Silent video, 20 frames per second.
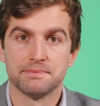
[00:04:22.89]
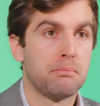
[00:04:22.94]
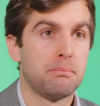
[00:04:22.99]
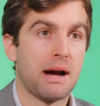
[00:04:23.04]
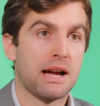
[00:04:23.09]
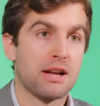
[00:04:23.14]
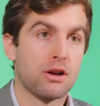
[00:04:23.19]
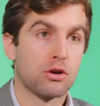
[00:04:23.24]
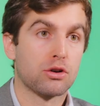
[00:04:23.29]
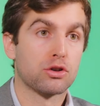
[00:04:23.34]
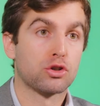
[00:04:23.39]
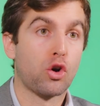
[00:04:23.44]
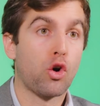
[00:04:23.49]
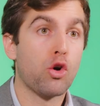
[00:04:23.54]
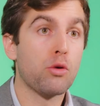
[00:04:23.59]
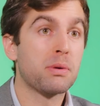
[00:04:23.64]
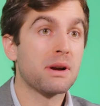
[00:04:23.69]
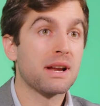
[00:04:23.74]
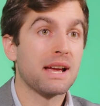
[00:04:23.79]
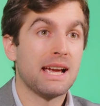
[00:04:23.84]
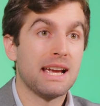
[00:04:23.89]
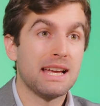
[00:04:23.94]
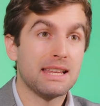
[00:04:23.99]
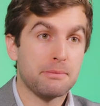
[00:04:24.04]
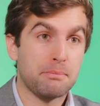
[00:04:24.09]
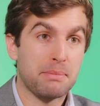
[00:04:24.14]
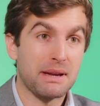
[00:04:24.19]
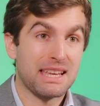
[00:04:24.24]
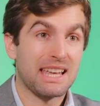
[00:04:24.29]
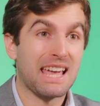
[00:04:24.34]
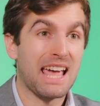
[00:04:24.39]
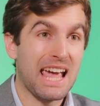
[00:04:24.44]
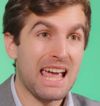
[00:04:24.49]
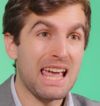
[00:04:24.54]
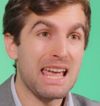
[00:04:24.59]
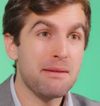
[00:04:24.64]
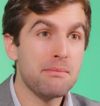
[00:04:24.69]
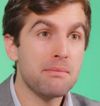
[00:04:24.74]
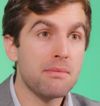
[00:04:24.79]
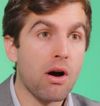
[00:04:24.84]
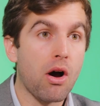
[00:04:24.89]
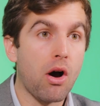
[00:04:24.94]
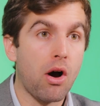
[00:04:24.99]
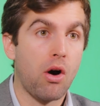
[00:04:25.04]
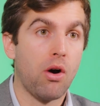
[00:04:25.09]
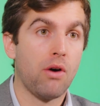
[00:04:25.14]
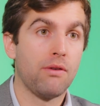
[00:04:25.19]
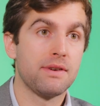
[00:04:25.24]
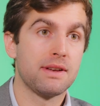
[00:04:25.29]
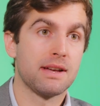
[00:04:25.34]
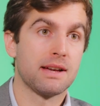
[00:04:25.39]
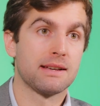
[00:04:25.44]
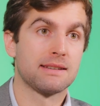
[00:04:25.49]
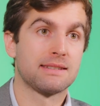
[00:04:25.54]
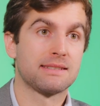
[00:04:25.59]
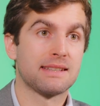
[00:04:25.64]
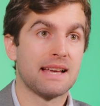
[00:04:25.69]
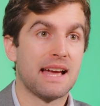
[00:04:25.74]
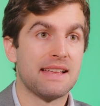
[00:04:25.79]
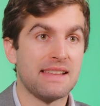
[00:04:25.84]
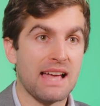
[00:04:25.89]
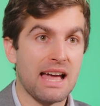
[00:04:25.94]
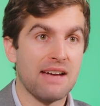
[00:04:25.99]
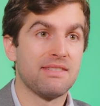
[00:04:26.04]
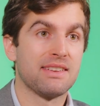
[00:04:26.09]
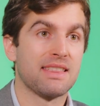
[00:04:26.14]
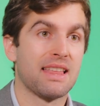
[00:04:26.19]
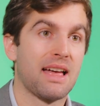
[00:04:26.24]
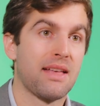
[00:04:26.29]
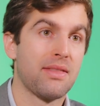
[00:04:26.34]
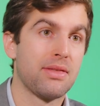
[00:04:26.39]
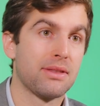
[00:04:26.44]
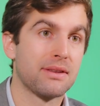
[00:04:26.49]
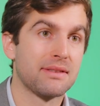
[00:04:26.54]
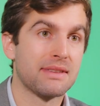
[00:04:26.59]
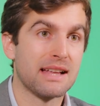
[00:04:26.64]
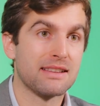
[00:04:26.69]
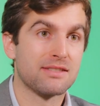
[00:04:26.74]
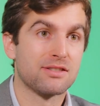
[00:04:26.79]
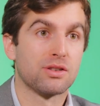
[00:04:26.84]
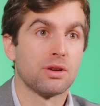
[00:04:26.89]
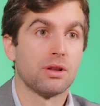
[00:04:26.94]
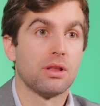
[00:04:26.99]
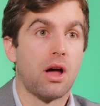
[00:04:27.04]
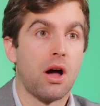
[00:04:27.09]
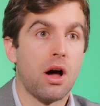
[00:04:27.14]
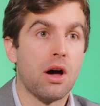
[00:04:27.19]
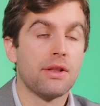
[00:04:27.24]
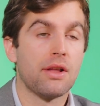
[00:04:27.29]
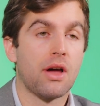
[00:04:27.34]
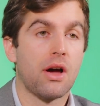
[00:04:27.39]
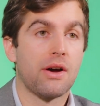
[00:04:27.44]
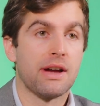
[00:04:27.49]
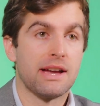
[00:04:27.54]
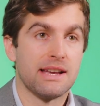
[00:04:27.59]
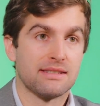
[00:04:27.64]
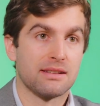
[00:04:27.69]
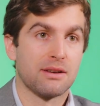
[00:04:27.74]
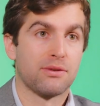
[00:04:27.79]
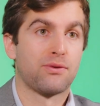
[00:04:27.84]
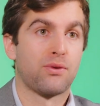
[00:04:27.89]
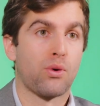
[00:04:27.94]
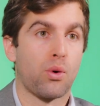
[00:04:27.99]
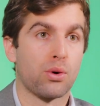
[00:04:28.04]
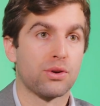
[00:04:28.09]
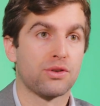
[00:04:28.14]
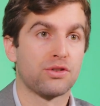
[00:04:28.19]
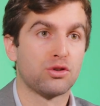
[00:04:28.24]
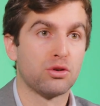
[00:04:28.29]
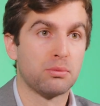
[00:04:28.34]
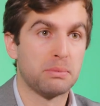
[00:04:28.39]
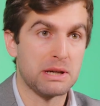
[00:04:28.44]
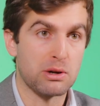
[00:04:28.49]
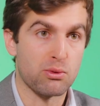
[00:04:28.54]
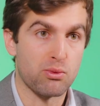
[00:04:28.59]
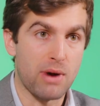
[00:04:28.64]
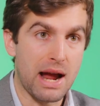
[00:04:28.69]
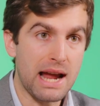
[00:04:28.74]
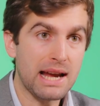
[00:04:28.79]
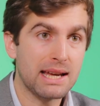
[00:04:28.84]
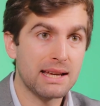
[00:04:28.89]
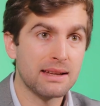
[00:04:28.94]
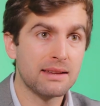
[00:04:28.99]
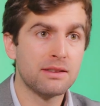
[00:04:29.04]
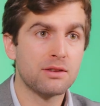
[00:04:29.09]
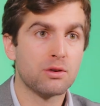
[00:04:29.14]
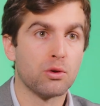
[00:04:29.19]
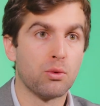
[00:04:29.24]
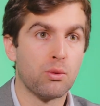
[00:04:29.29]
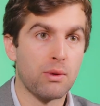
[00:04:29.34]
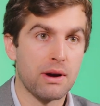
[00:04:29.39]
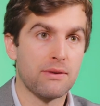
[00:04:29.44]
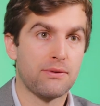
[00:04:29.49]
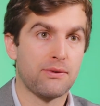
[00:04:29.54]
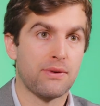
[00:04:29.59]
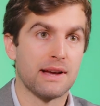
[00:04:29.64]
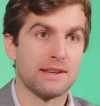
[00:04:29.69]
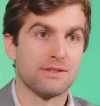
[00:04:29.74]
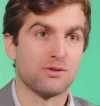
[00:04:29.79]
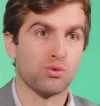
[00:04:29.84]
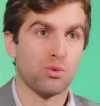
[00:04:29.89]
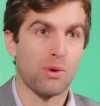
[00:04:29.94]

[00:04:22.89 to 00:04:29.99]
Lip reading: By October, it became obvious and evident that Solana is a force to be reckoned with as